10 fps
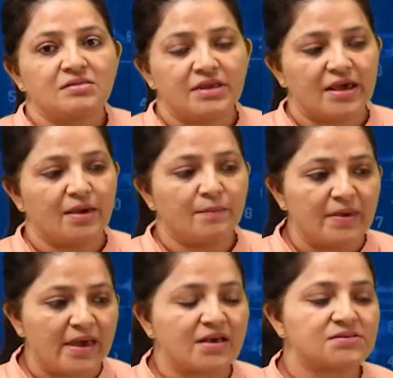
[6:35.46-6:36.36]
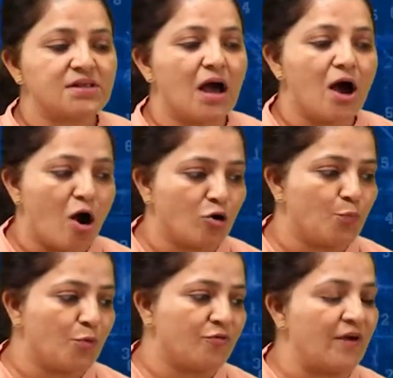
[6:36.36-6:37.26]
they makes the
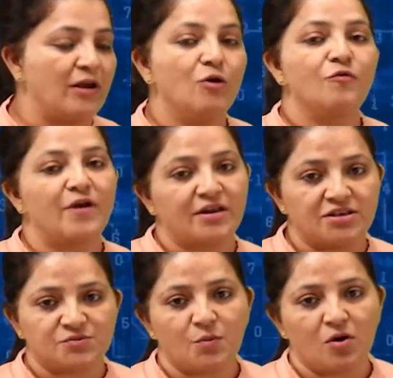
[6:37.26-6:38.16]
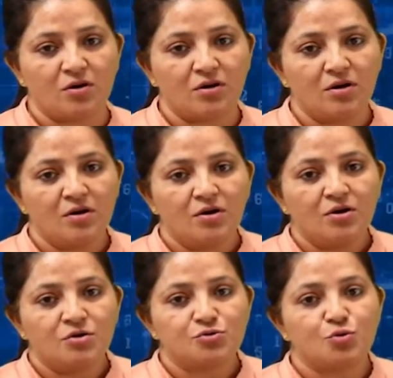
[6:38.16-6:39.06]
output value very small.
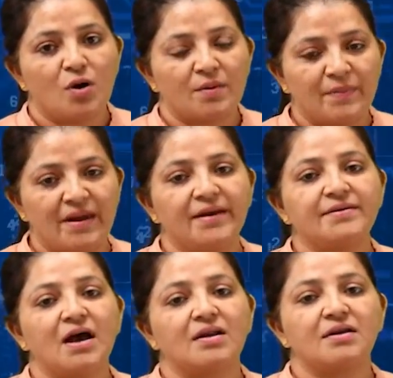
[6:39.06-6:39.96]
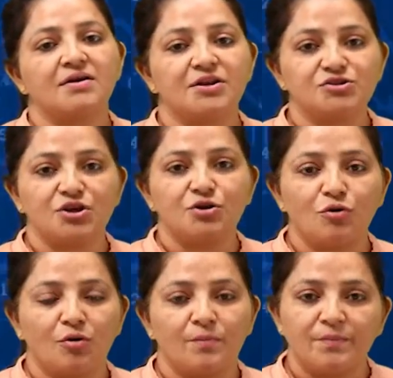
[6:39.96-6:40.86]
So our main target is in,
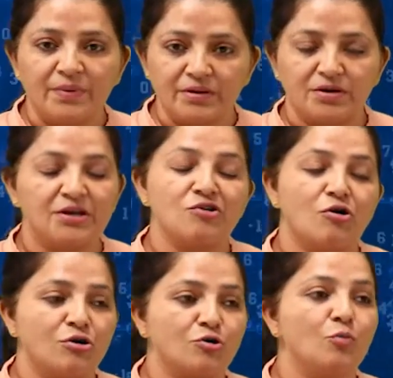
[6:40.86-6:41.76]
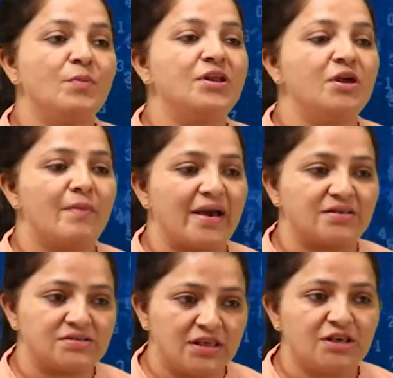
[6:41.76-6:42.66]
um, in order to
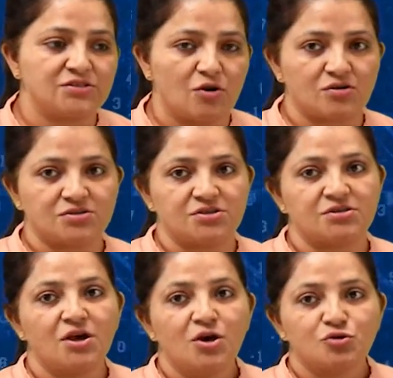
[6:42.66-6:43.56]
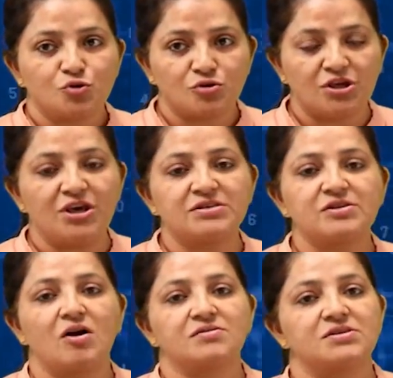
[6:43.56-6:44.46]
minimize these losses. So these
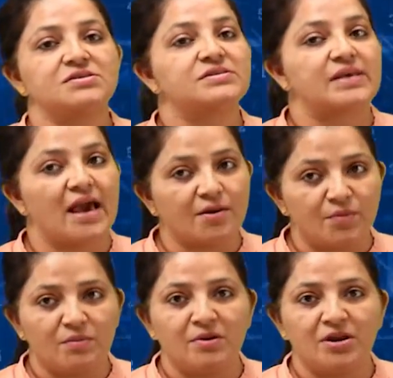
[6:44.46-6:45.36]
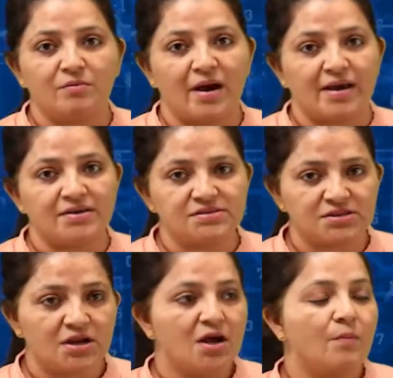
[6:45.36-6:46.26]
losses can be
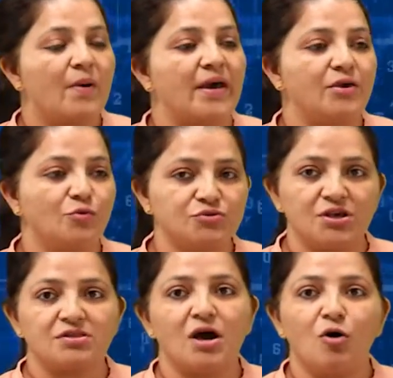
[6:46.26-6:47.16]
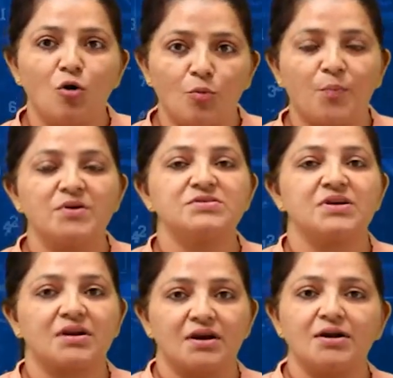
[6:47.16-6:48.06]
minimized by using the open
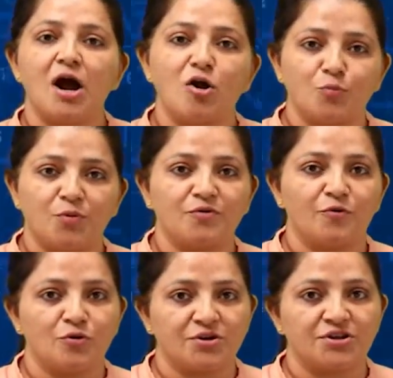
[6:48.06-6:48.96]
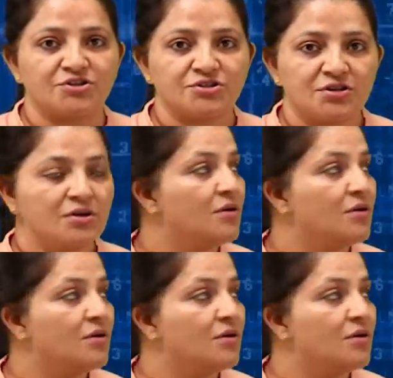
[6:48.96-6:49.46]
circuit output voltage.